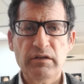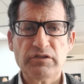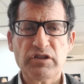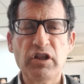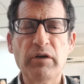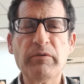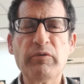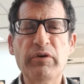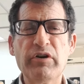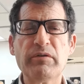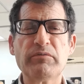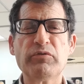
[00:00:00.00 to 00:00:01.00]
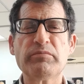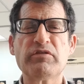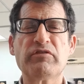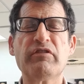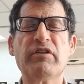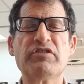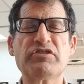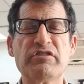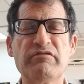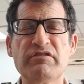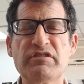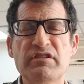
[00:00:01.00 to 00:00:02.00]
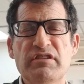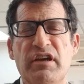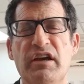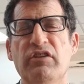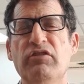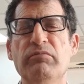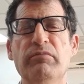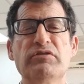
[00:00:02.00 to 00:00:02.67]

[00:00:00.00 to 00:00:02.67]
Shalom and welcome to Torah. This year is entitled,